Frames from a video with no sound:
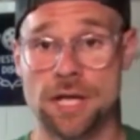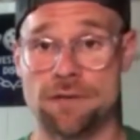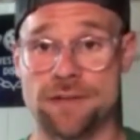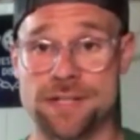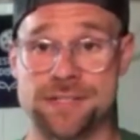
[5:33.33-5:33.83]

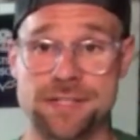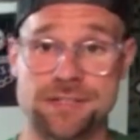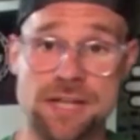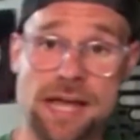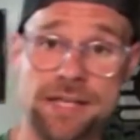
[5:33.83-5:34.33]
if it is
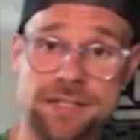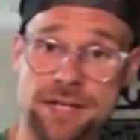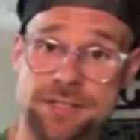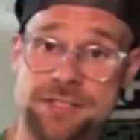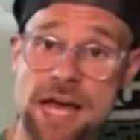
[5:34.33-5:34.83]
an
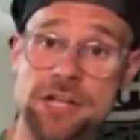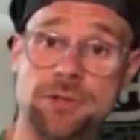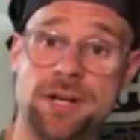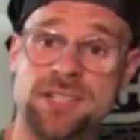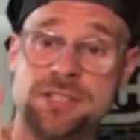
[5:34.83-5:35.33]

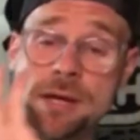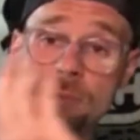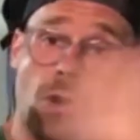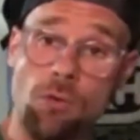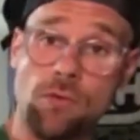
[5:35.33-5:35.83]
exaggerated step
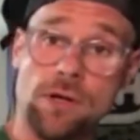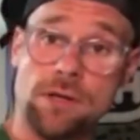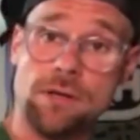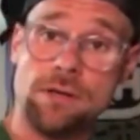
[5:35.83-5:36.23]
over